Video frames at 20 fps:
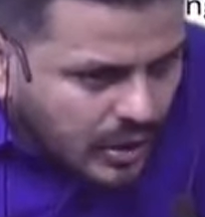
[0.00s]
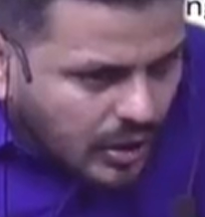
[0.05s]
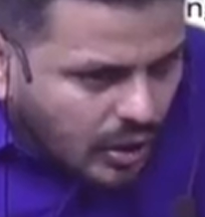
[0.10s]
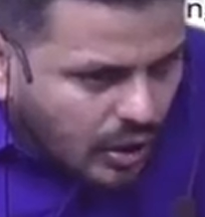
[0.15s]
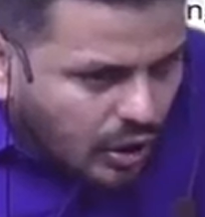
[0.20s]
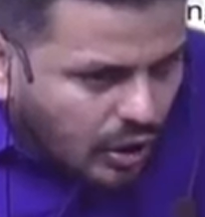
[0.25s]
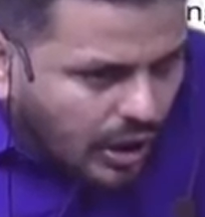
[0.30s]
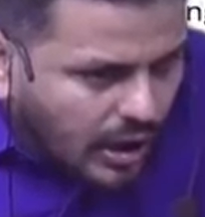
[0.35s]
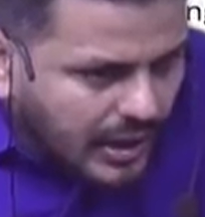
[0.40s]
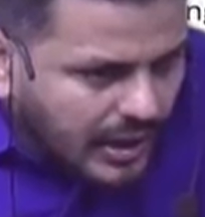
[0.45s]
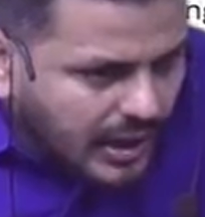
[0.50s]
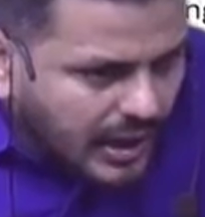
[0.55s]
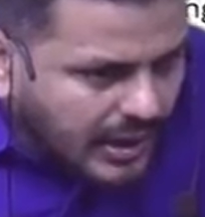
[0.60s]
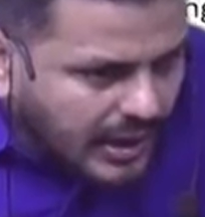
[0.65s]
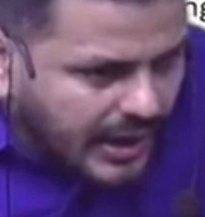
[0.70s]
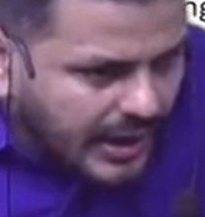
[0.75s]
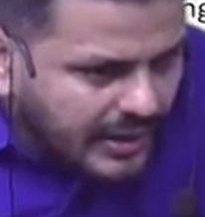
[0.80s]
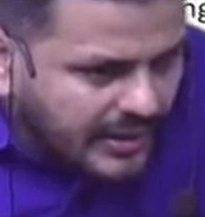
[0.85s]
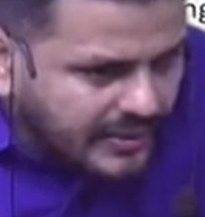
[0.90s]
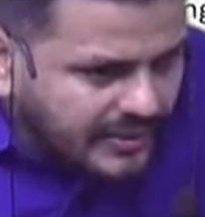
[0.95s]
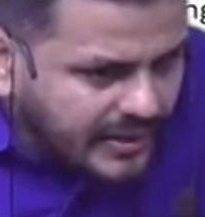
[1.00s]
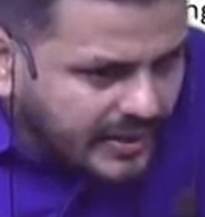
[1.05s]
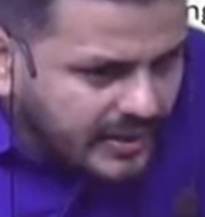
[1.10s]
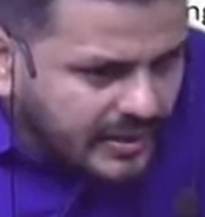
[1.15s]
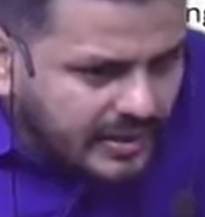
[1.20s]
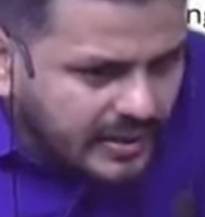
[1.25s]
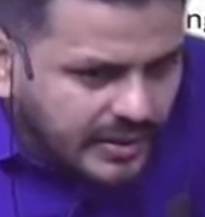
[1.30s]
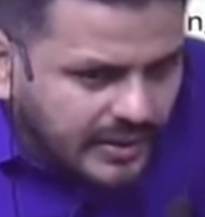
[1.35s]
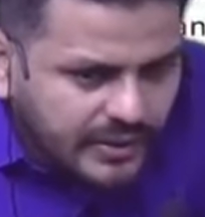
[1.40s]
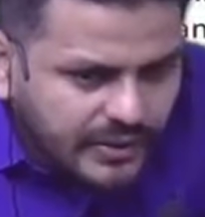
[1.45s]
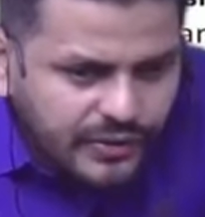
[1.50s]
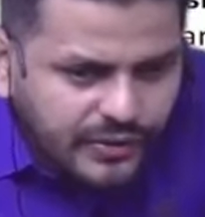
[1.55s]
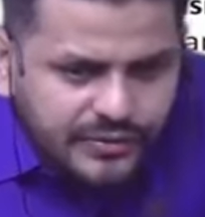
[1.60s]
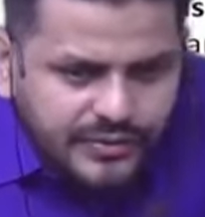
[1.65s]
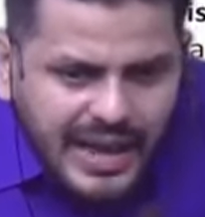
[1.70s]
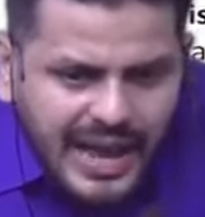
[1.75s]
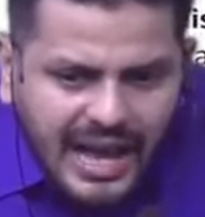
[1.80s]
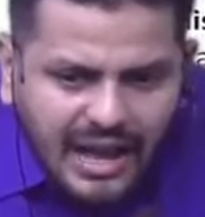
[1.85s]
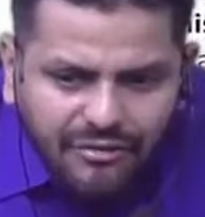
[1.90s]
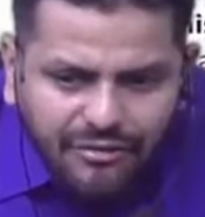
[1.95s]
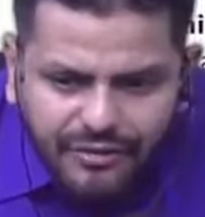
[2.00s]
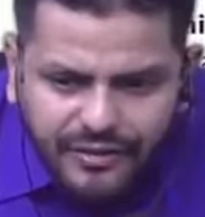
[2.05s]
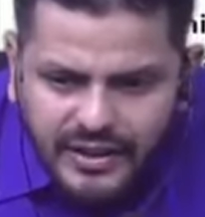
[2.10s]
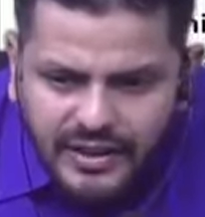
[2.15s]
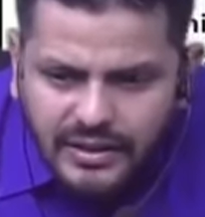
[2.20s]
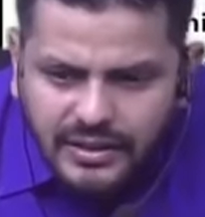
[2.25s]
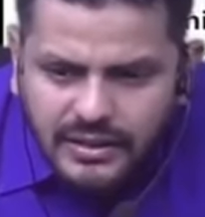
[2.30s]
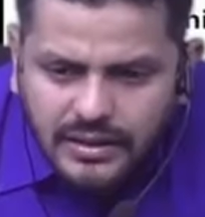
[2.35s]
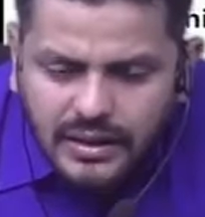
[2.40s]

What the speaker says: organizing, staffing.